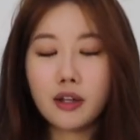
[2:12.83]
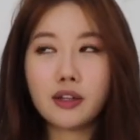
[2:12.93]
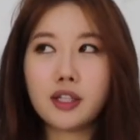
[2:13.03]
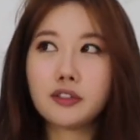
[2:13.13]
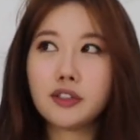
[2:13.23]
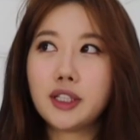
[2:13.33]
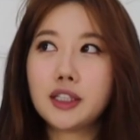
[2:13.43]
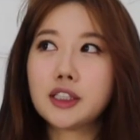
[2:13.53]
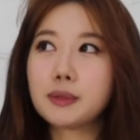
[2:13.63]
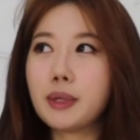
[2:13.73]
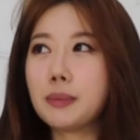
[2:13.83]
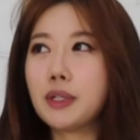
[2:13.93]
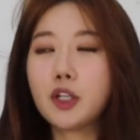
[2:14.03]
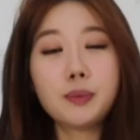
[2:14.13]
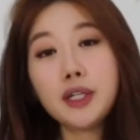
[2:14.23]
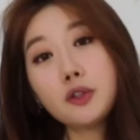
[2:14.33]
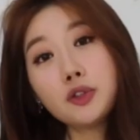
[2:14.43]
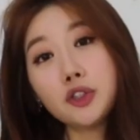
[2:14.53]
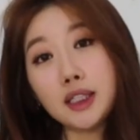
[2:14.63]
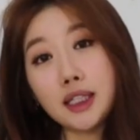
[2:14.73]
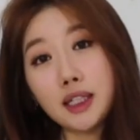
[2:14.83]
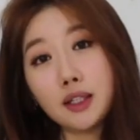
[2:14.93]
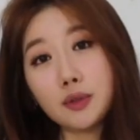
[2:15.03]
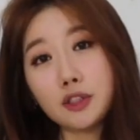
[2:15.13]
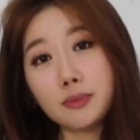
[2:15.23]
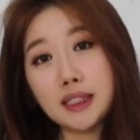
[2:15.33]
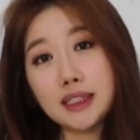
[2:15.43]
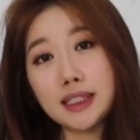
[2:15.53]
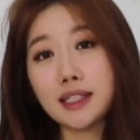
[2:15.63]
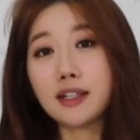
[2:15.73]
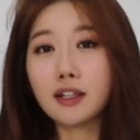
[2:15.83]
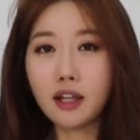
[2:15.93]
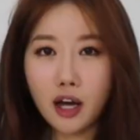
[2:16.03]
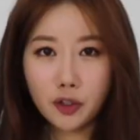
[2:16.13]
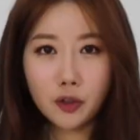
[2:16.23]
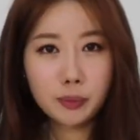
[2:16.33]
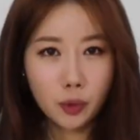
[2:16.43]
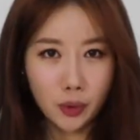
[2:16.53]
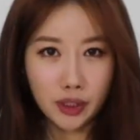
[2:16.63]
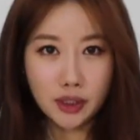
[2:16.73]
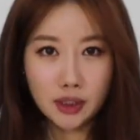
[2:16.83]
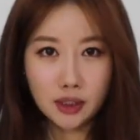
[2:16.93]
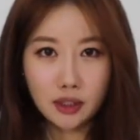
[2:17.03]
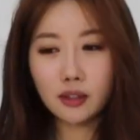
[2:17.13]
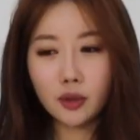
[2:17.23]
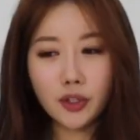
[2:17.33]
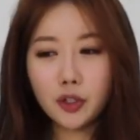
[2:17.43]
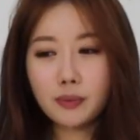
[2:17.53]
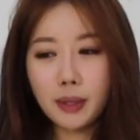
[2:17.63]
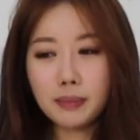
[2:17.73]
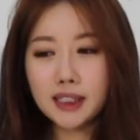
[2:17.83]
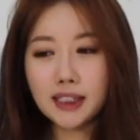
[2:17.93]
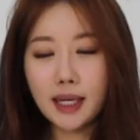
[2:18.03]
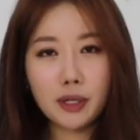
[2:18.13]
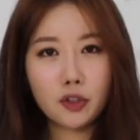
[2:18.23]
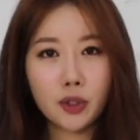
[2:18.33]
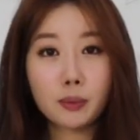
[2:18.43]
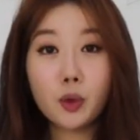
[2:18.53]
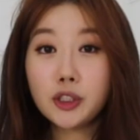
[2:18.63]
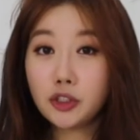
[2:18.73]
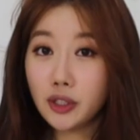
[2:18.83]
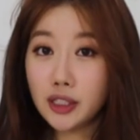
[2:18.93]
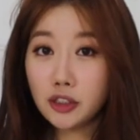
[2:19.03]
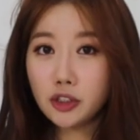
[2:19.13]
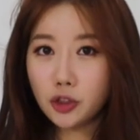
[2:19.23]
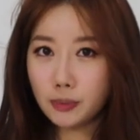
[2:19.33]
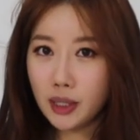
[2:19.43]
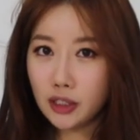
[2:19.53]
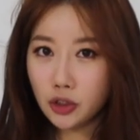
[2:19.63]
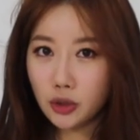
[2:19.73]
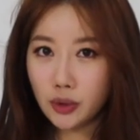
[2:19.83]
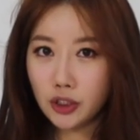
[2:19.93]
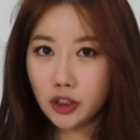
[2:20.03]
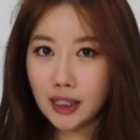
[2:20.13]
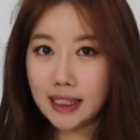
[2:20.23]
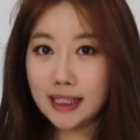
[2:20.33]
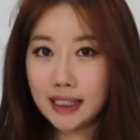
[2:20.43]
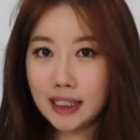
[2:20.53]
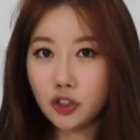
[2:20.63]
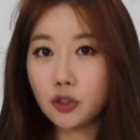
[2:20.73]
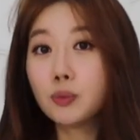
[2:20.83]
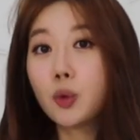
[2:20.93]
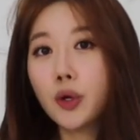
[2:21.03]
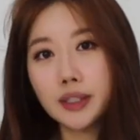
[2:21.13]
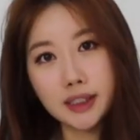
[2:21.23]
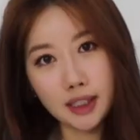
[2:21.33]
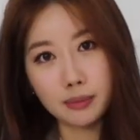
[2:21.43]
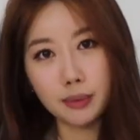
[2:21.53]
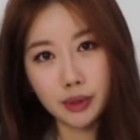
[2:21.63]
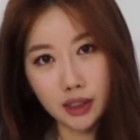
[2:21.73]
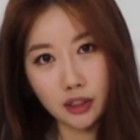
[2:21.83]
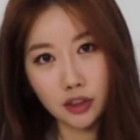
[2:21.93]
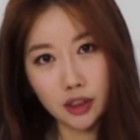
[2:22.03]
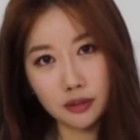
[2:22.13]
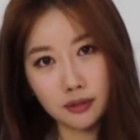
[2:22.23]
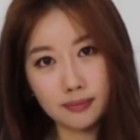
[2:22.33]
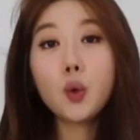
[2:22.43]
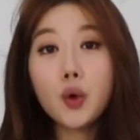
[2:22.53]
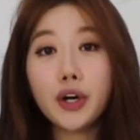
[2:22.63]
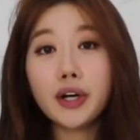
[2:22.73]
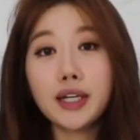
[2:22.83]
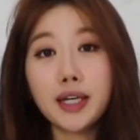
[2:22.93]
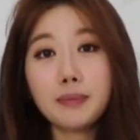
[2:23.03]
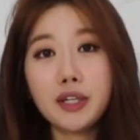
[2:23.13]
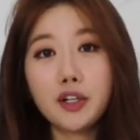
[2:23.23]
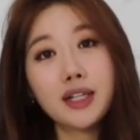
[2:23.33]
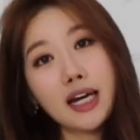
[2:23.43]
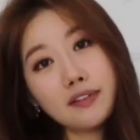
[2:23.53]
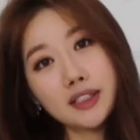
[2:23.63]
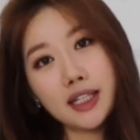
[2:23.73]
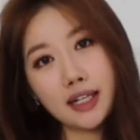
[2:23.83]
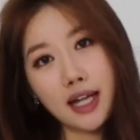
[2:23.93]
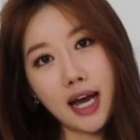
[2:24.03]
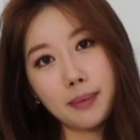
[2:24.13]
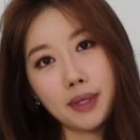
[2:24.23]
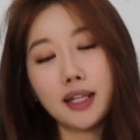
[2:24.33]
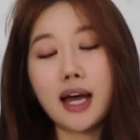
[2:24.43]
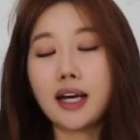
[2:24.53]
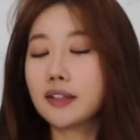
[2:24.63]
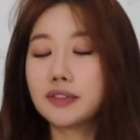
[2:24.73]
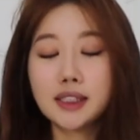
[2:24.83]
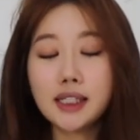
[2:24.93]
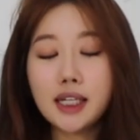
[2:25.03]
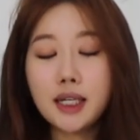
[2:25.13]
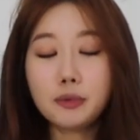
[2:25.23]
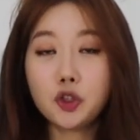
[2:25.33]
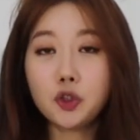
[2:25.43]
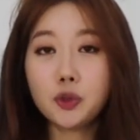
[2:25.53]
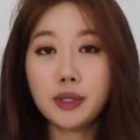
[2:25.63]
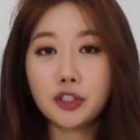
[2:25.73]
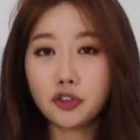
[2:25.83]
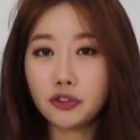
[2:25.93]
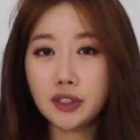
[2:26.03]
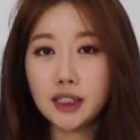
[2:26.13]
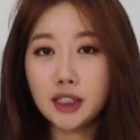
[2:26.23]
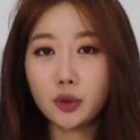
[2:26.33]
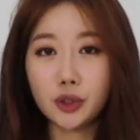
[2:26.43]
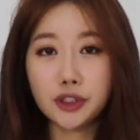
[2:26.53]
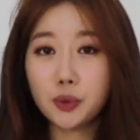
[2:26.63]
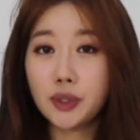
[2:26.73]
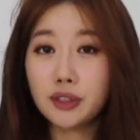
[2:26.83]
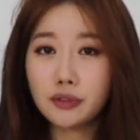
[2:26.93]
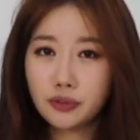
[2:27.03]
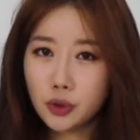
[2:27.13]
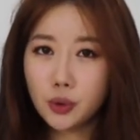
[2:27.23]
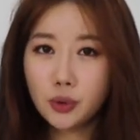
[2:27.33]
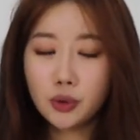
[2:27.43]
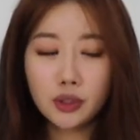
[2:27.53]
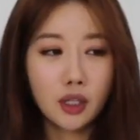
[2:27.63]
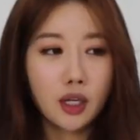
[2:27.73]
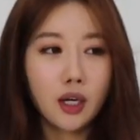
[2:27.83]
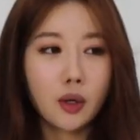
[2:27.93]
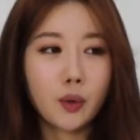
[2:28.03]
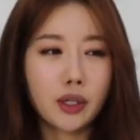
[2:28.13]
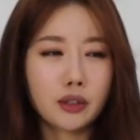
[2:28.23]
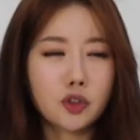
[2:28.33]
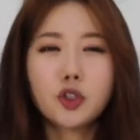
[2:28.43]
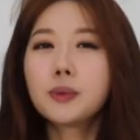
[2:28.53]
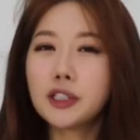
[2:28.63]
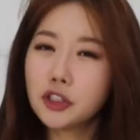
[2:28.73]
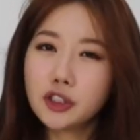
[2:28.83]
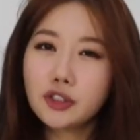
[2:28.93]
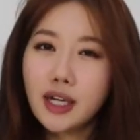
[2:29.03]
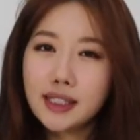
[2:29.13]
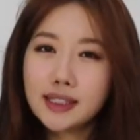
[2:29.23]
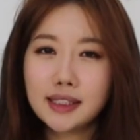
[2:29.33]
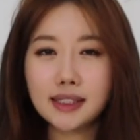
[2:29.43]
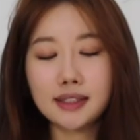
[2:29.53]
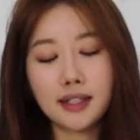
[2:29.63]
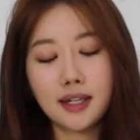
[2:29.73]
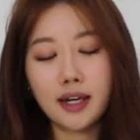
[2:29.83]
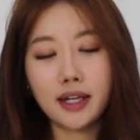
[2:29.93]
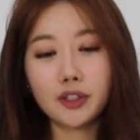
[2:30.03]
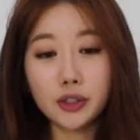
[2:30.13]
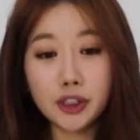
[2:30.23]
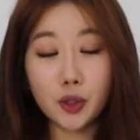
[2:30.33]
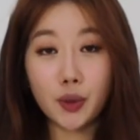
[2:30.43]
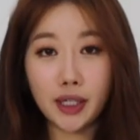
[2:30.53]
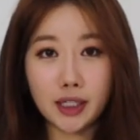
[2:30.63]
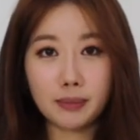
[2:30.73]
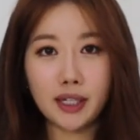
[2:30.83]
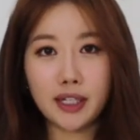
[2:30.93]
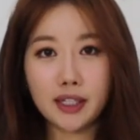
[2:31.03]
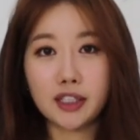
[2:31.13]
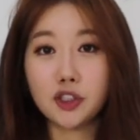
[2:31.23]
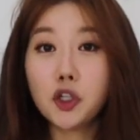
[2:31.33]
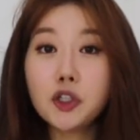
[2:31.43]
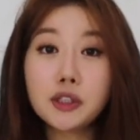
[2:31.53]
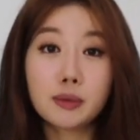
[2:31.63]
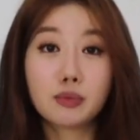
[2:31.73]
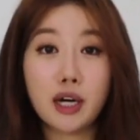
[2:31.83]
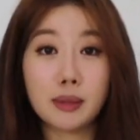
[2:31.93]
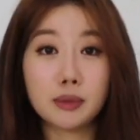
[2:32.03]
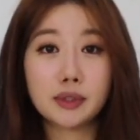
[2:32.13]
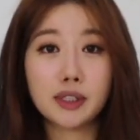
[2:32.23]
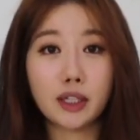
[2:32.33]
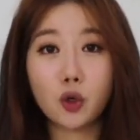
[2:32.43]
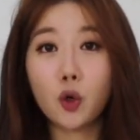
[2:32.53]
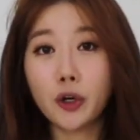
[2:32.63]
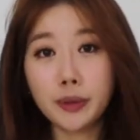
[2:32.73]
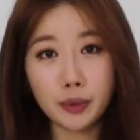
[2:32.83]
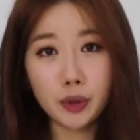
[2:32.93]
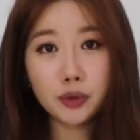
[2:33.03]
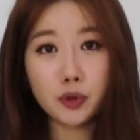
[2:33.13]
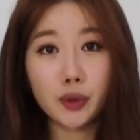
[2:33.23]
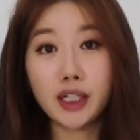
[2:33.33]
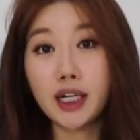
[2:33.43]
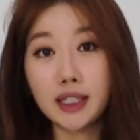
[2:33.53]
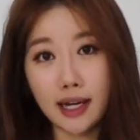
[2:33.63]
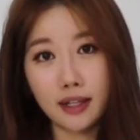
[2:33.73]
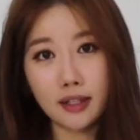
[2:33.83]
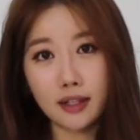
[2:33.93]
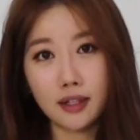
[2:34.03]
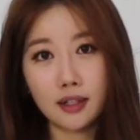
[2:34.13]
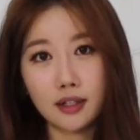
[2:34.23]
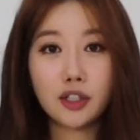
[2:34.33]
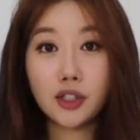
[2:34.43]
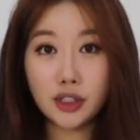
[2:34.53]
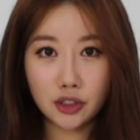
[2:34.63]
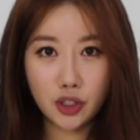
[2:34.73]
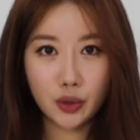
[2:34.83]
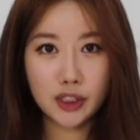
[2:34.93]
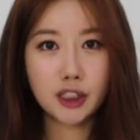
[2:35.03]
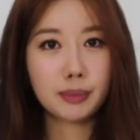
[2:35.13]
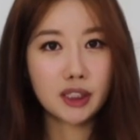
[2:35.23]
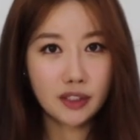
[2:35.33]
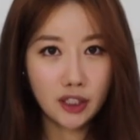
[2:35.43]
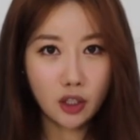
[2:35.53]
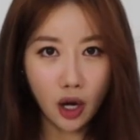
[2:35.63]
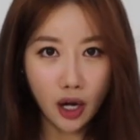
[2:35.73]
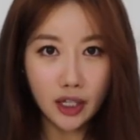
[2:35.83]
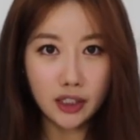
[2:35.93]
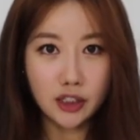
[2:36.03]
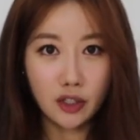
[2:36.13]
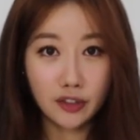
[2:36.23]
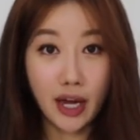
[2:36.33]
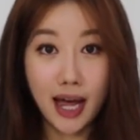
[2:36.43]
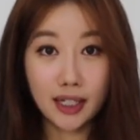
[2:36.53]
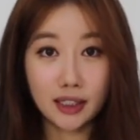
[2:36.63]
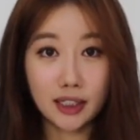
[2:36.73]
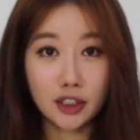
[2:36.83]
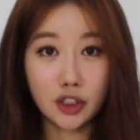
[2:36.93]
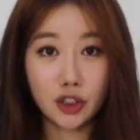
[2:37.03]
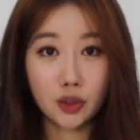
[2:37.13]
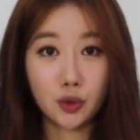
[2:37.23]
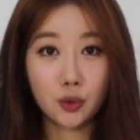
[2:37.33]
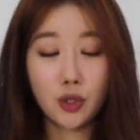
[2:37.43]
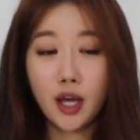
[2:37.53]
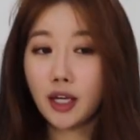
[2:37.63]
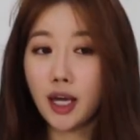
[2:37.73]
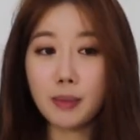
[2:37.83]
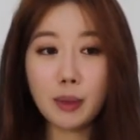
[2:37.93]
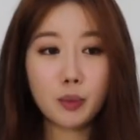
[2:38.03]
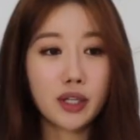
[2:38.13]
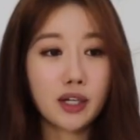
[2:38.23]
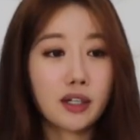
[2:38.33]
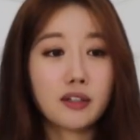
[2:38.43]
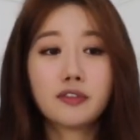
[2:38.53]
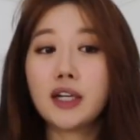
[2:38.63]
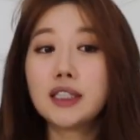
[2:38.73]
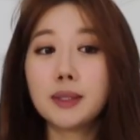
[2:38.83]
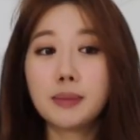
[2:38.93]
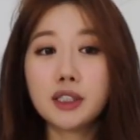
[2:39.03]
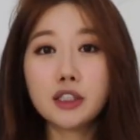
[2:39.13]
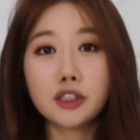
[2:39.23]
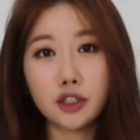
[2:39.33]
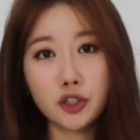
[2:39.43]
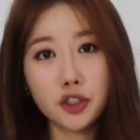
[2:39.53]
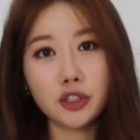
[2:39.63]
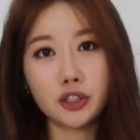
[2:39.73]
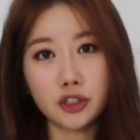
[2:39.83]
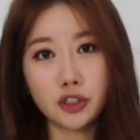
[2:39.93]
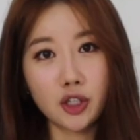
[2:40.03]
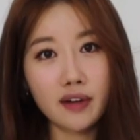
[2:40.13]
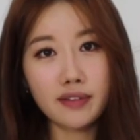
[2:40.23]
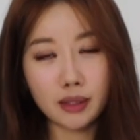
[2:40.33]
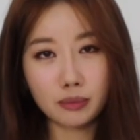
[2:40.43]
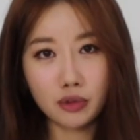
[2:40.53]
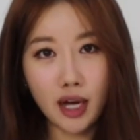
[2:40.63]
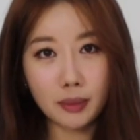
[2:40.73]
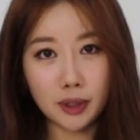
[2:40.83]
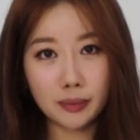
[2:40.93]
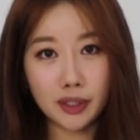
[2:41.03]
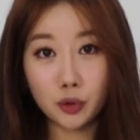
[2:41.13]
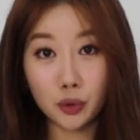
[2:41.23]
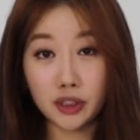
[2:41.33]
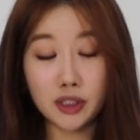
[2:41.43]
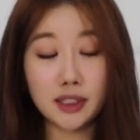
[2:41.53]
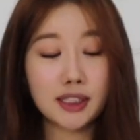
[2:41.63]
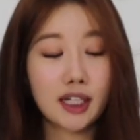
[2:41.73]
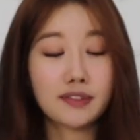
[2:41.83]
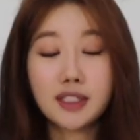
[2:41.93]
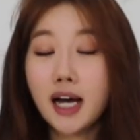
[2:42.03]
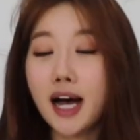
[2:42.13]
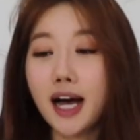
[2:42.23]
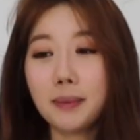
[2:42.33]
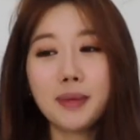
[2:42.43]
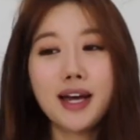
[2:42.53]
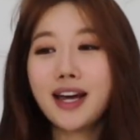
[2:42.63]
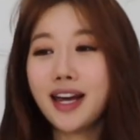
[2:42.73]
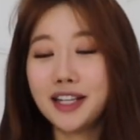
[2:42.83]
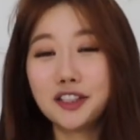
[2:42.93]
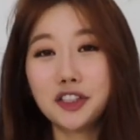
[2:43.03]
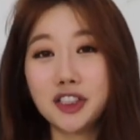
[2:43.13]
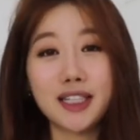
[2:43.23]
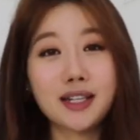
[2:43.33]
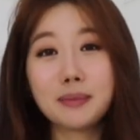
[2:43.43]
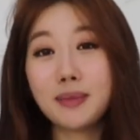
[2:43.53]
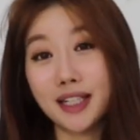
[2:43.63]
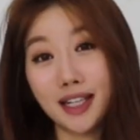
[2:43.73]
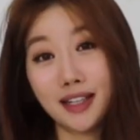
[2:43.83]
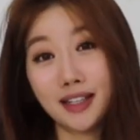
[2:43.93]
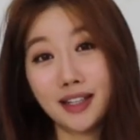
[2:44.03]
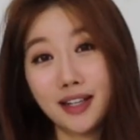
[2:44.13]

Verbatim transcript: The ingredients might be comedogenic, which means it can clog your pores, or you might be skipping your moisturizers too much, which can lead to more sebum production. Or it can be your lifestyle habit, lack of sleep, too much greasy or sweet food, or too much stress, and also it can be the internal problems like hormones or gut health. You need to know the specific cause of your acne to come up with a fundamental solution to solve that problem in order to save time, energy, and money.